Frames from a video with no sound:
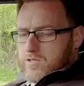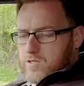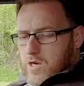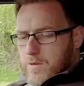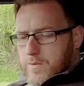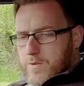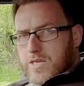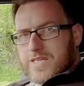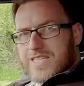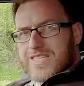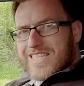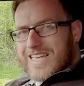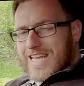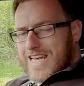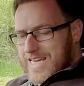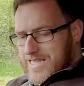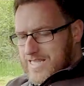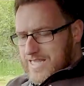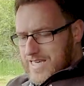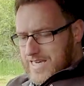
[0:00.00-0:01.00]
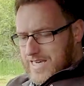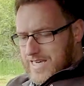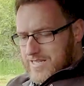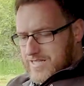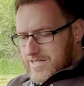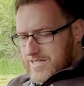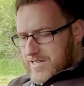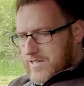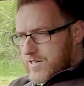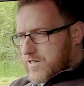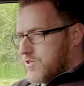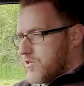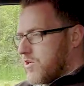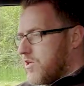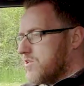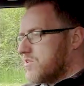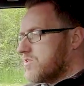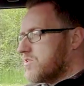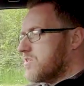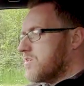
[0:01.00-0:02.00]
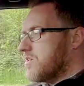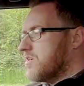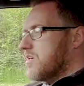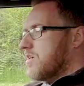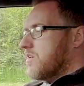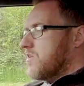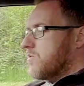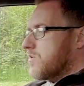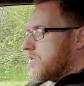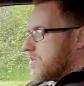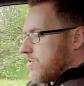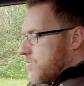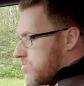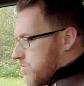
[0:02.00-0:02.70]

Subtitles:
So I'm going to slide the gear stick across. We'll